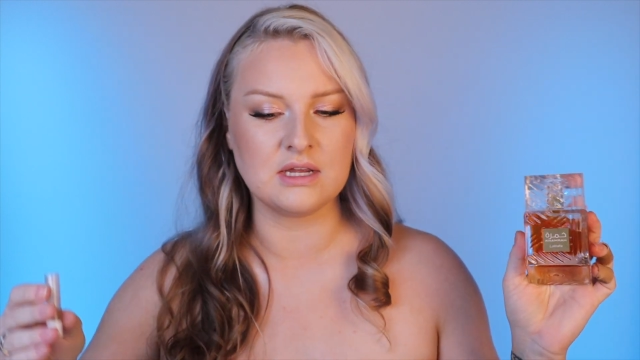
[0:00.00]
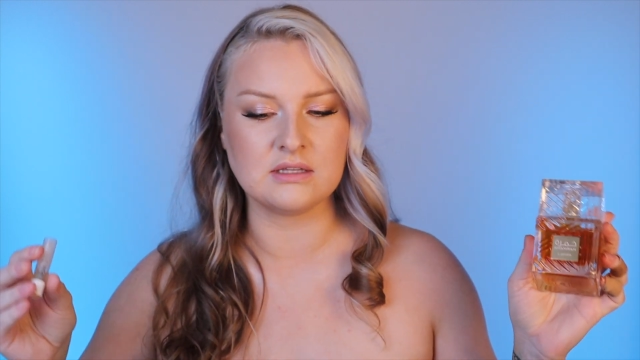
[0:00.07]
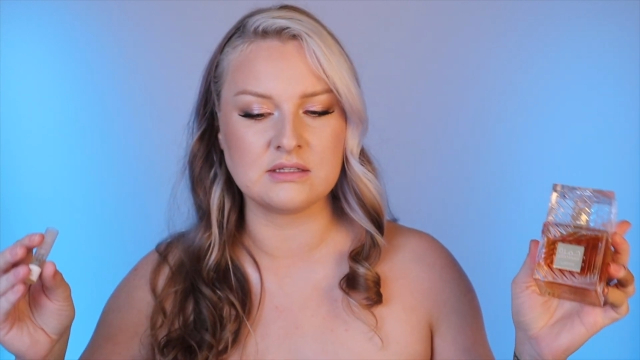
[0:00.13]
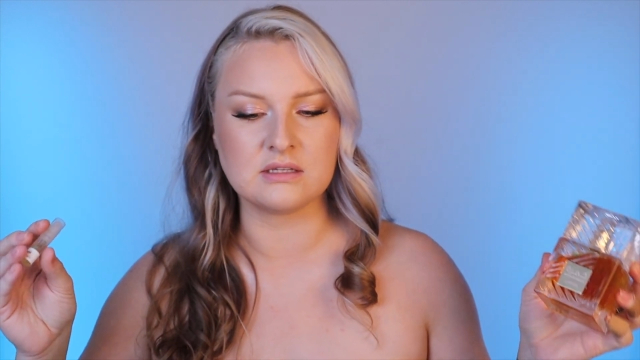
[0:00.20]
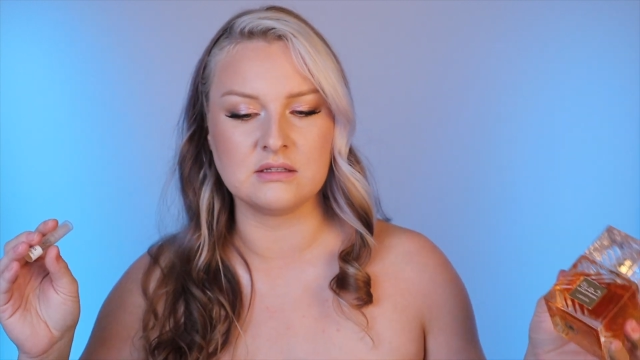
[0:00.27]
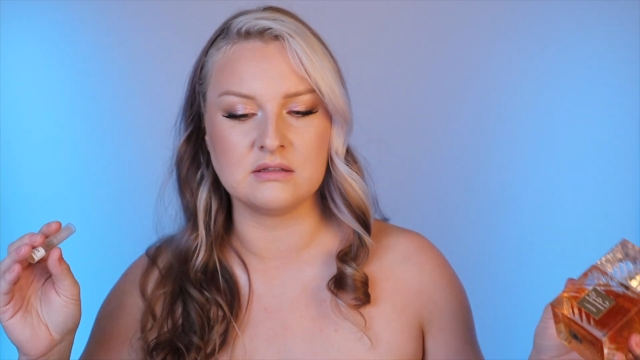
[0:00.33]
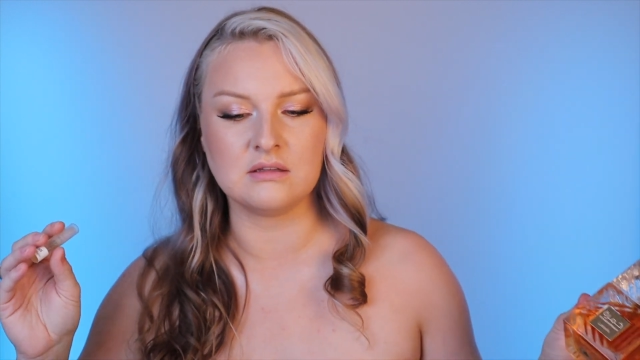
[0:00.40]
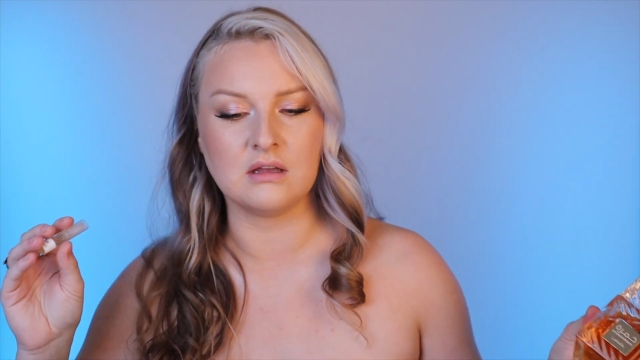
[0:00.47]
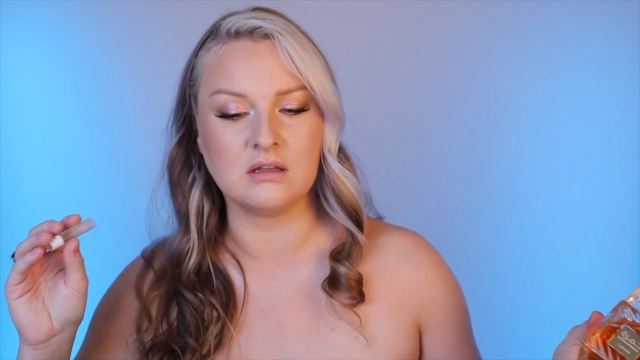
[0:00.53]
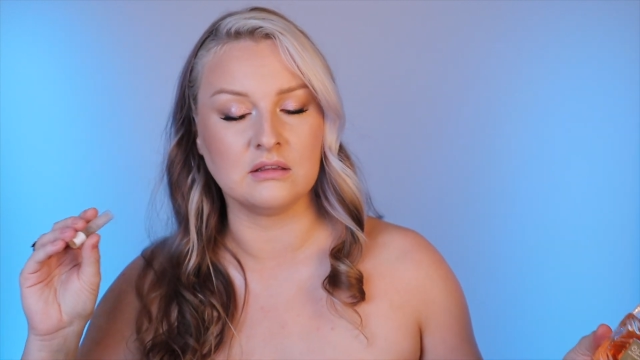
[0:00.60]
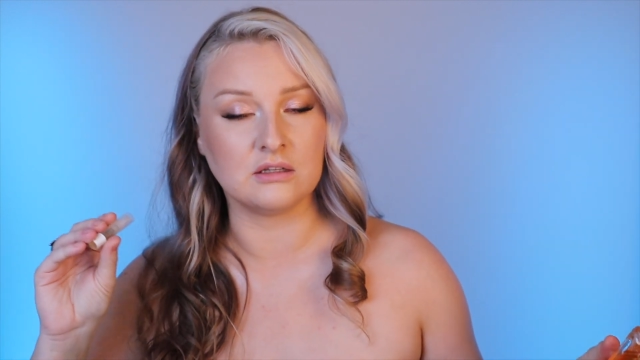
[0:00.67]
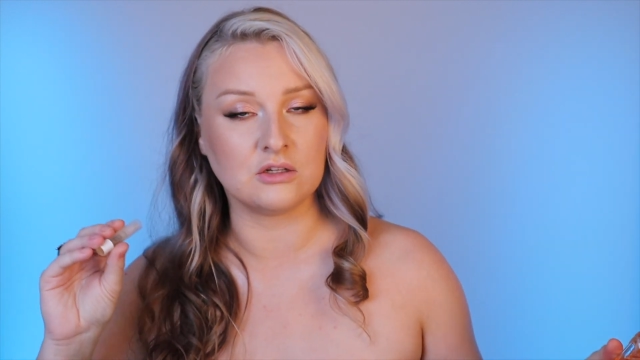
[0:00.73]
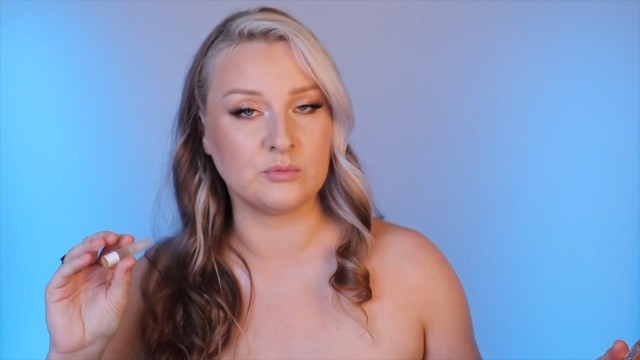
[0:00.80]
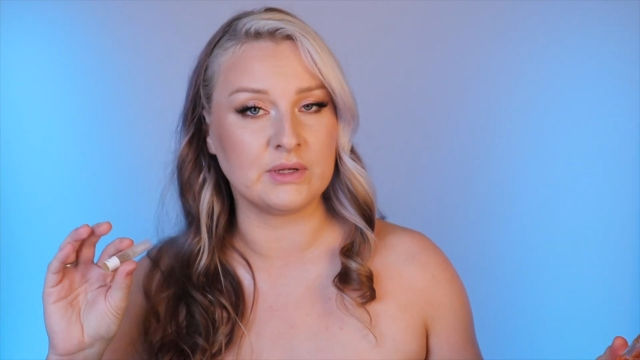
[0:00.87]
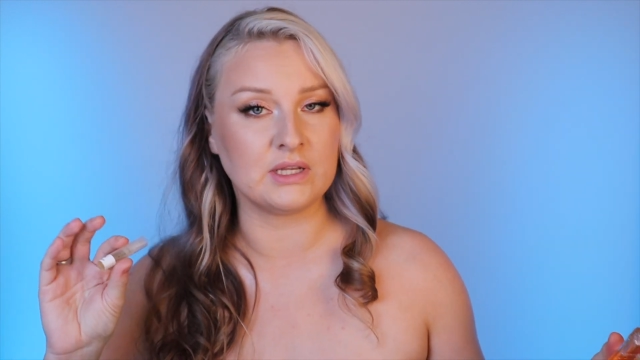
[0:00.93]
it's a
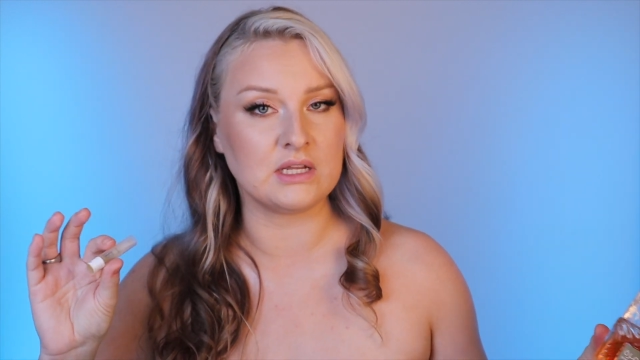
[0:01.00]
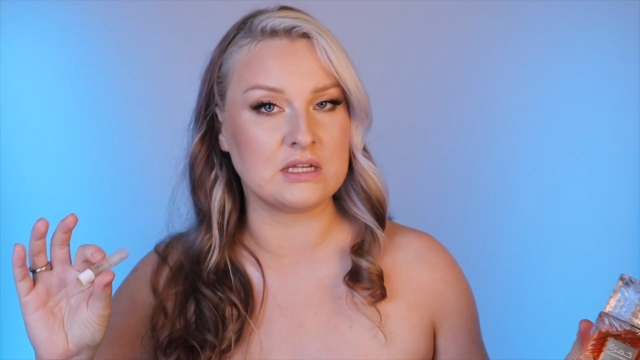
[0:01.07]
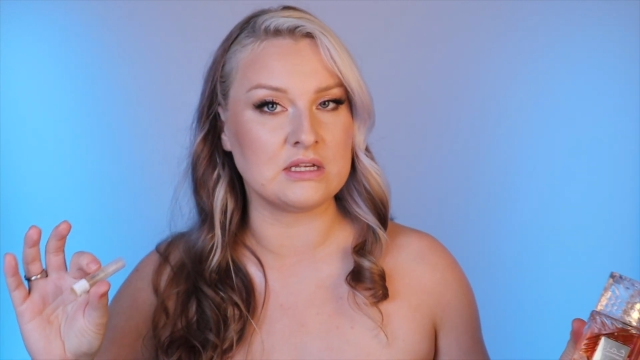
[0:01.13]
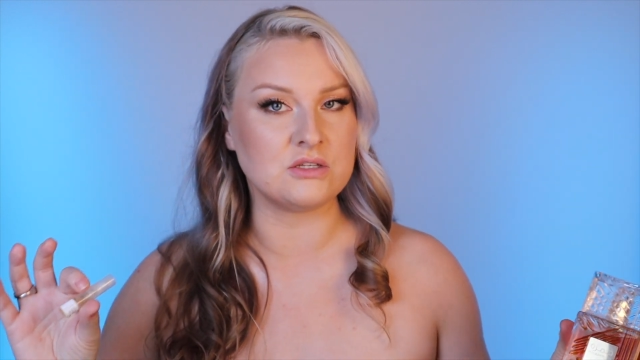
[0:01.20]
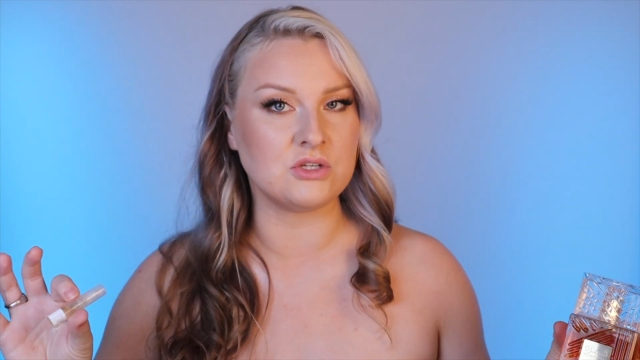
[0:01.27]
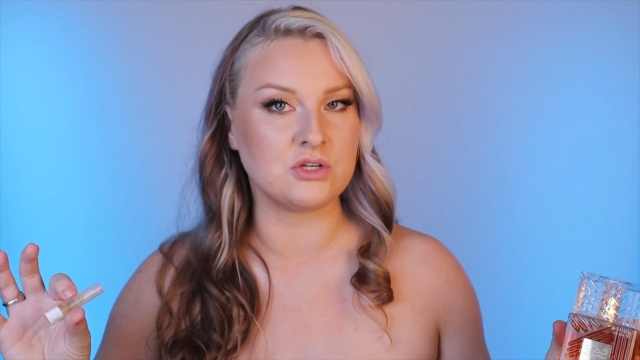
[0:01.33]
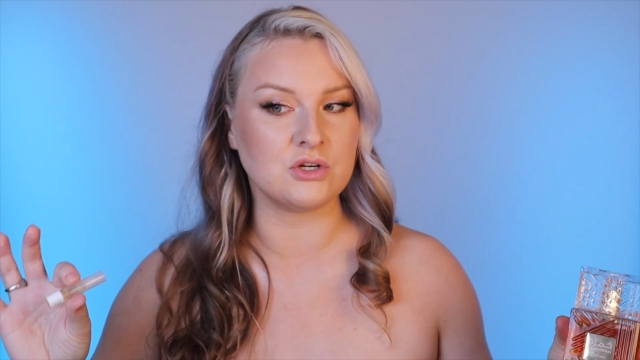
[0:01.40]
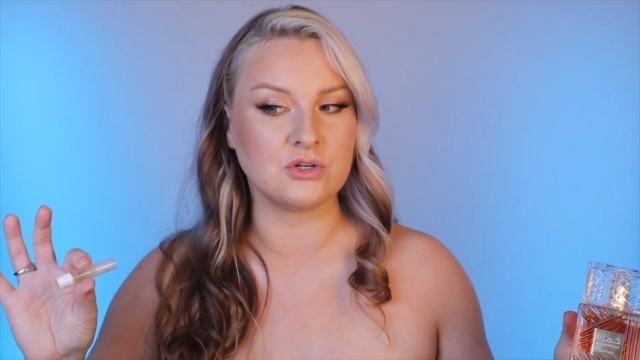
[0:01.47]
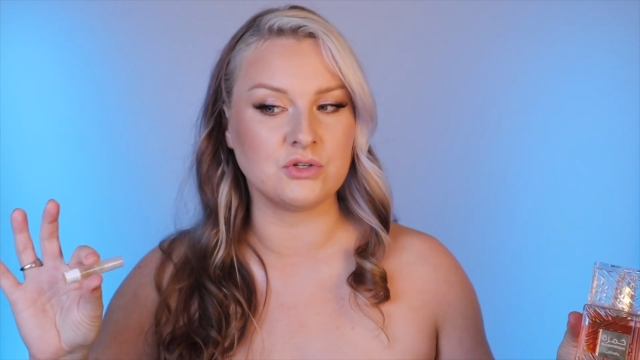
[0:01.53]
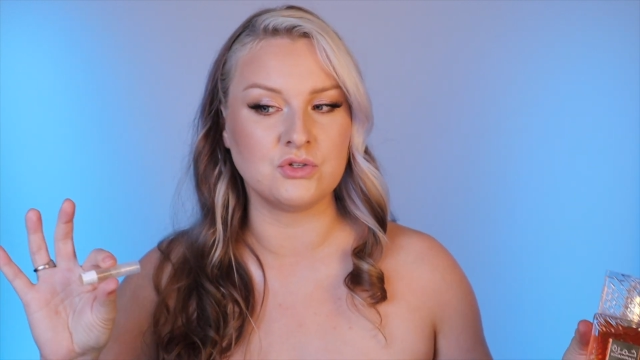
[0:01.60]
little bit easier